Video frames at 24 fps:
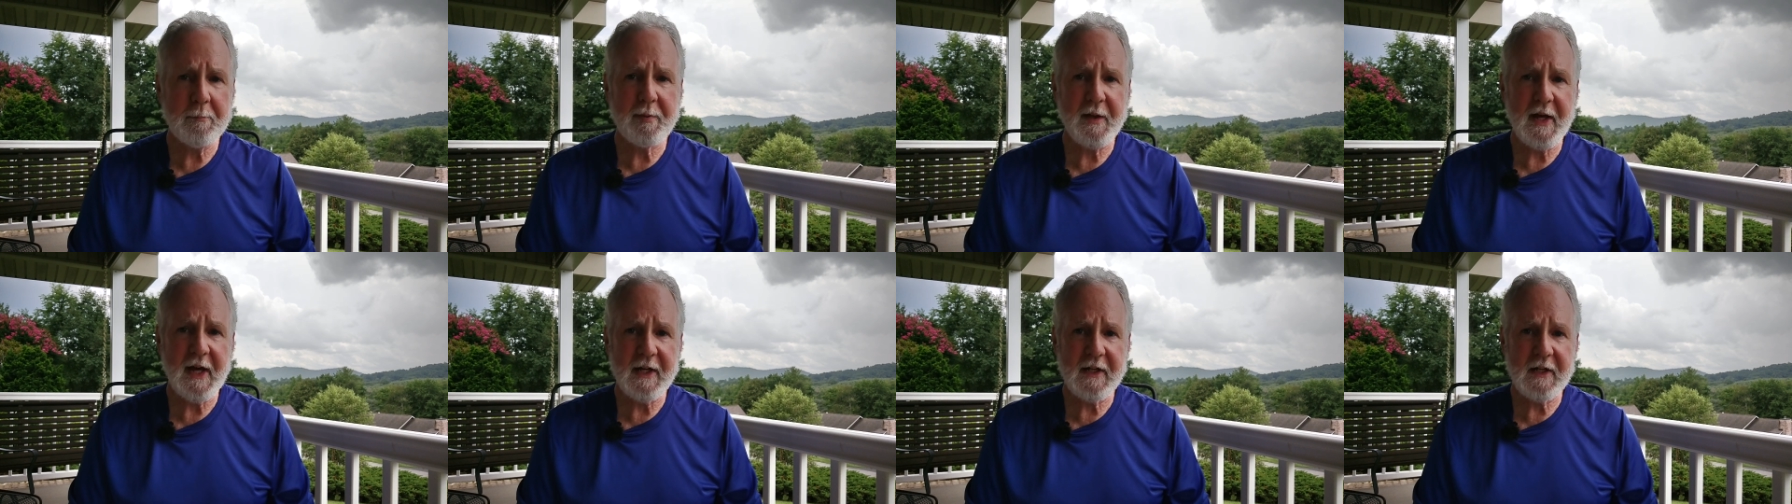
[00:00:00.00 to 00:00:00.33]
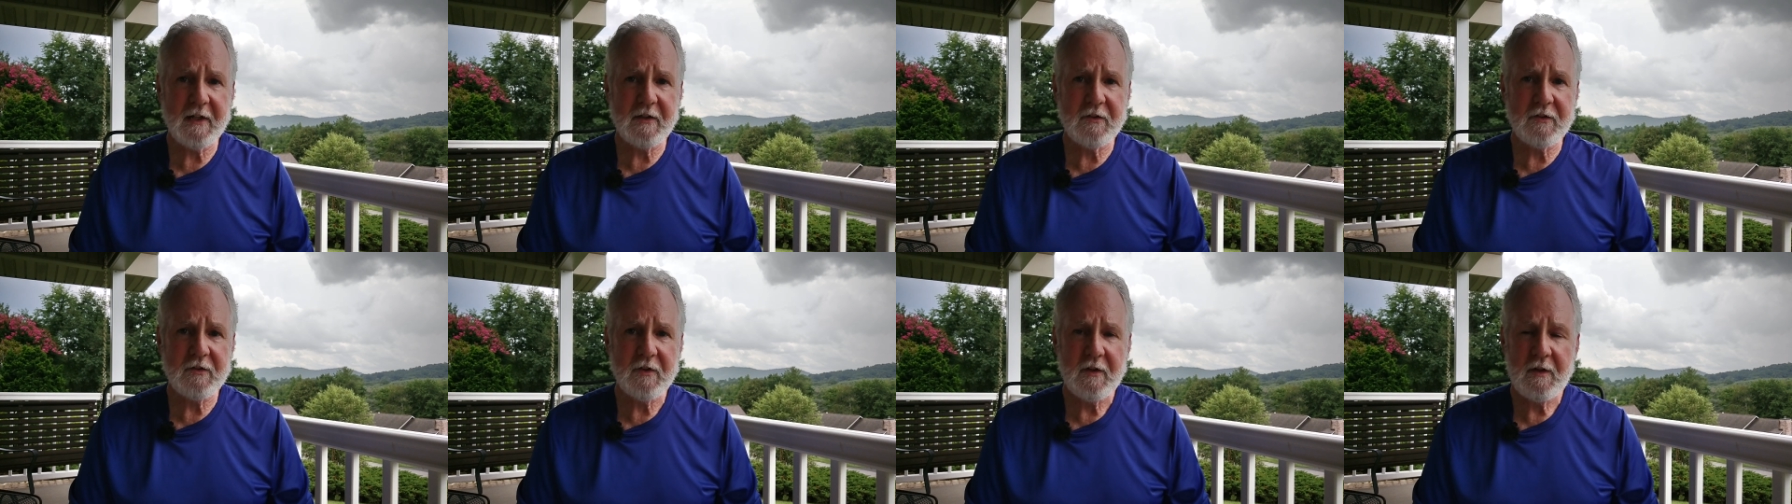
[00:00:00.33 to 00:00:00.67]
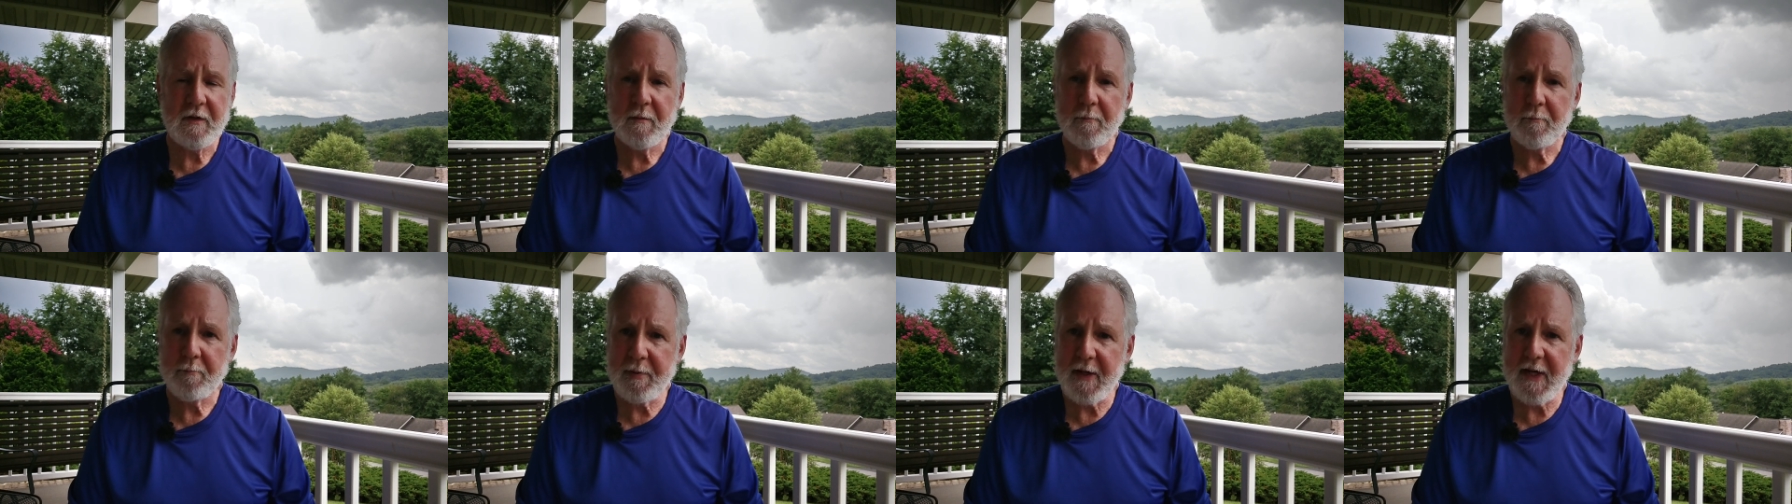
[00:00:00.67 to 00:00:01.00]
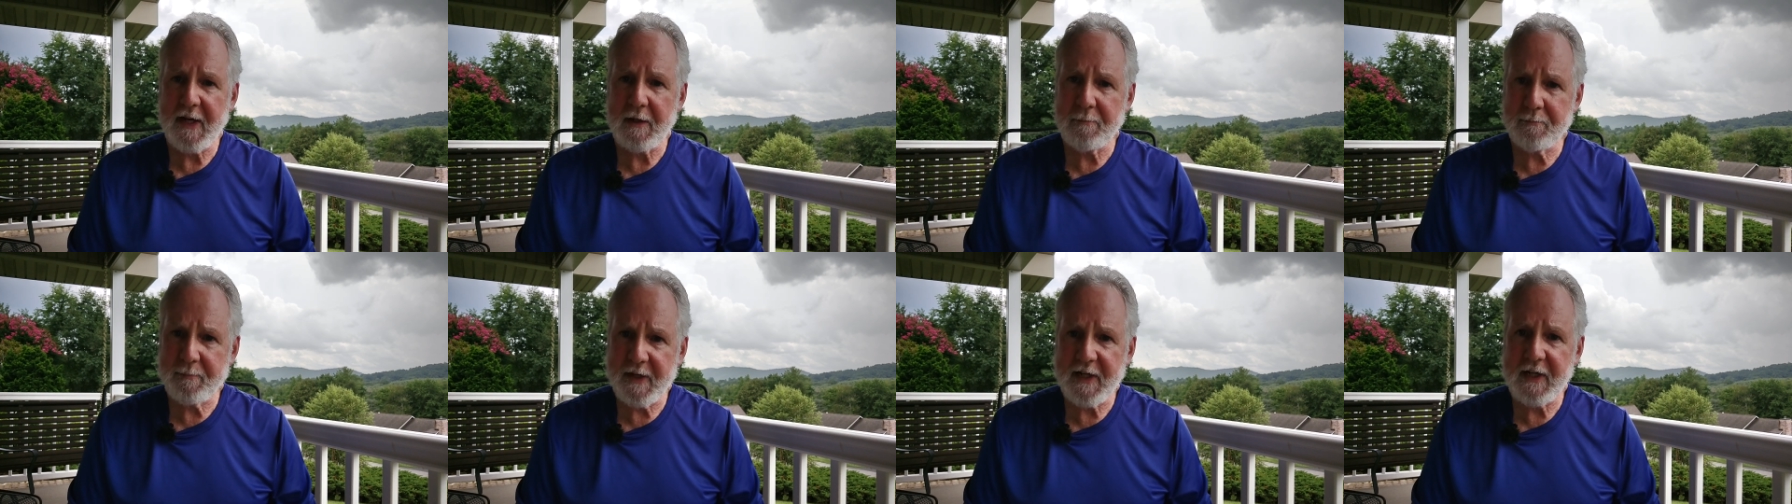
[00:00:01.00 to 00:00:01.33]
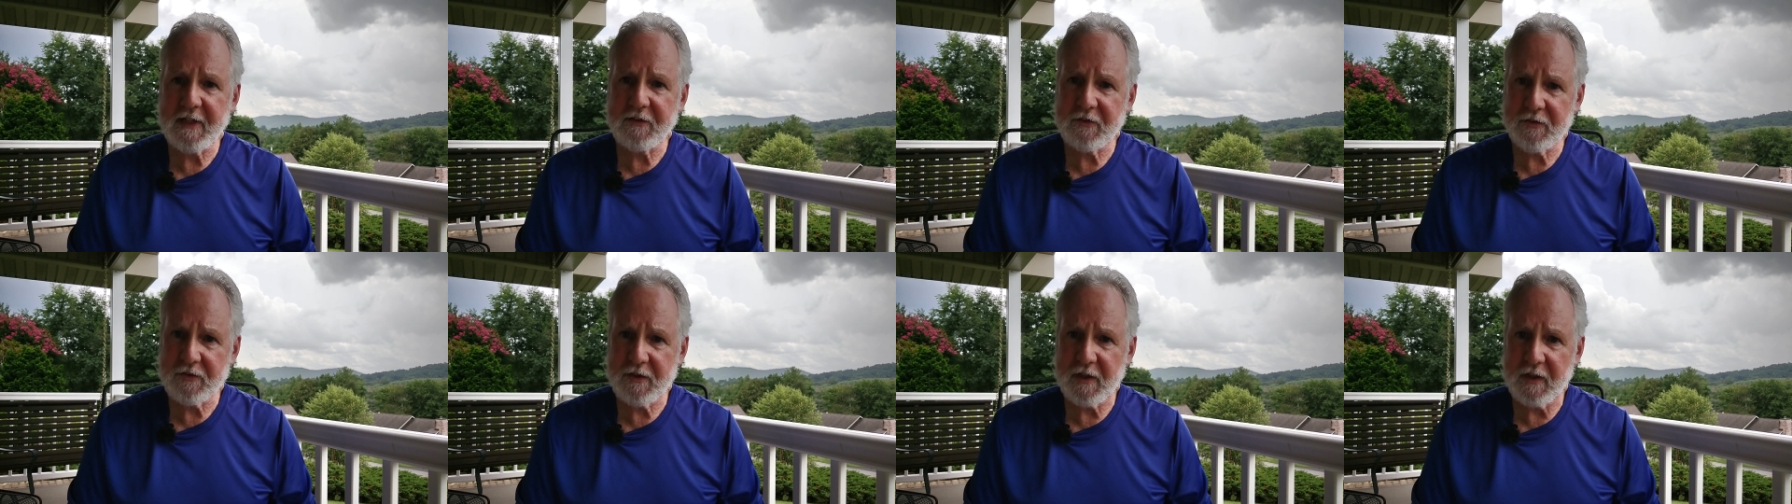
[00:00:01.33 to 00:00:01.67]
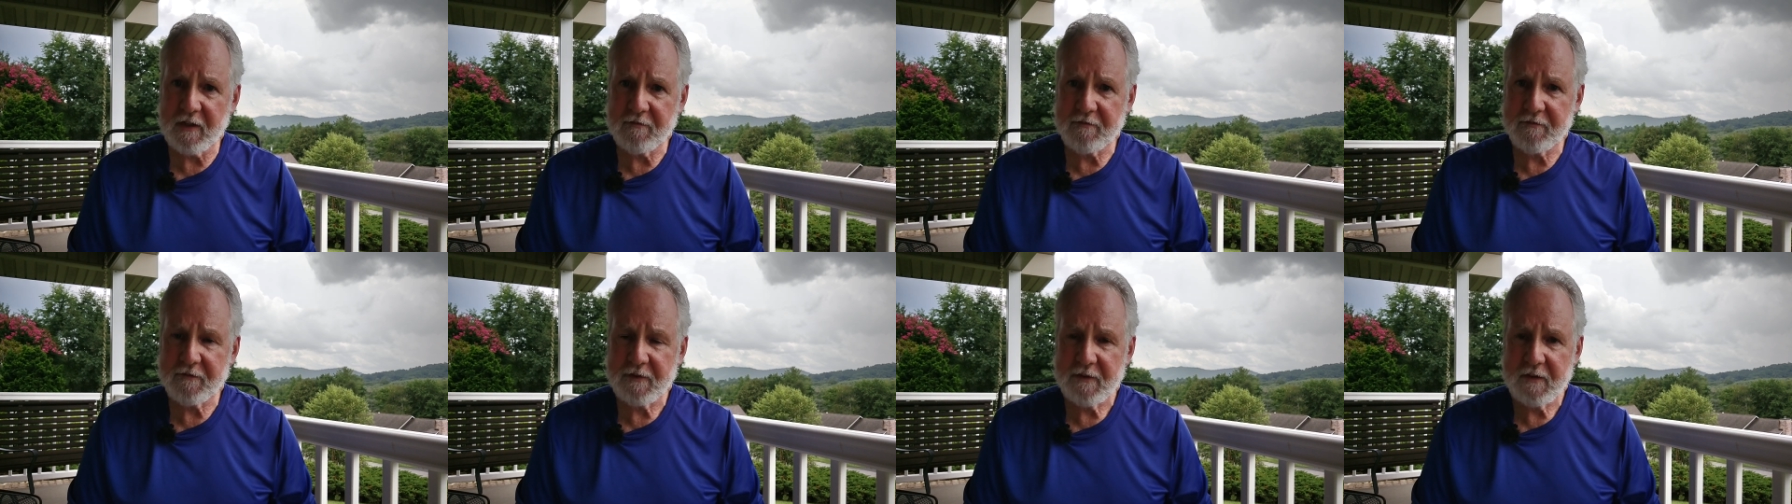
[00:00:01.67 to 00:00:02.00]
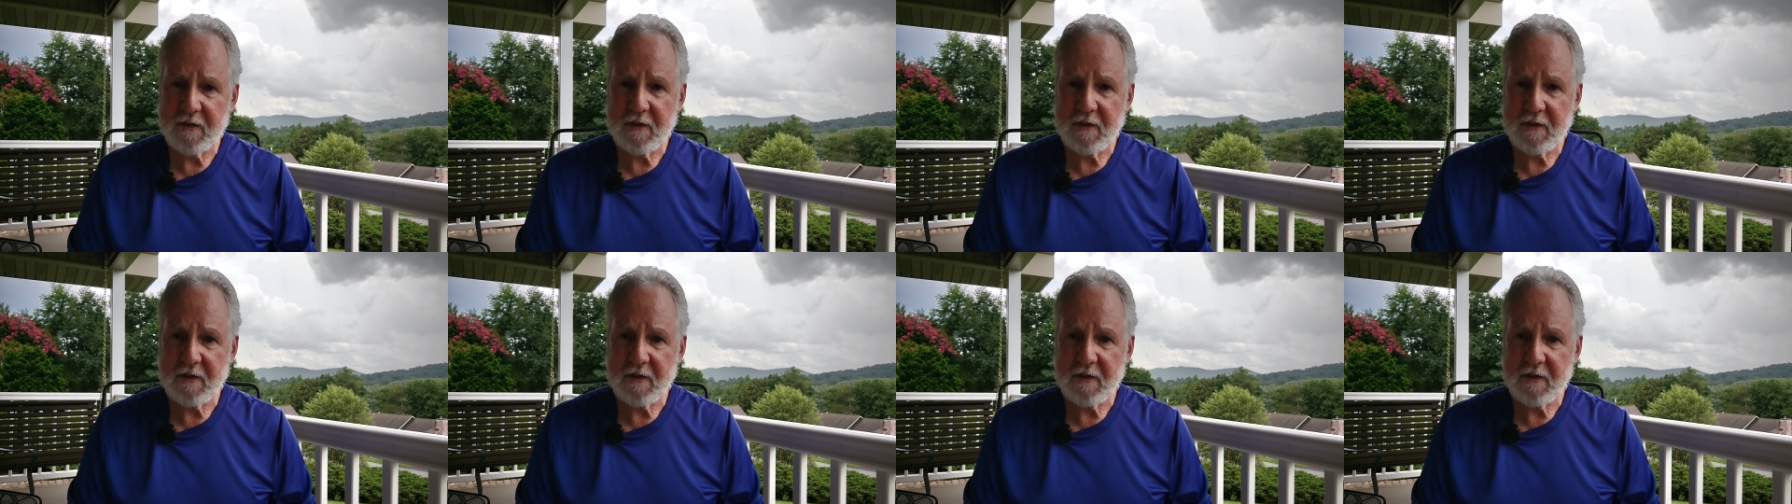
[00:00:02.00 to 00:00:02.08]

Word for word: package, bad, bad stuff.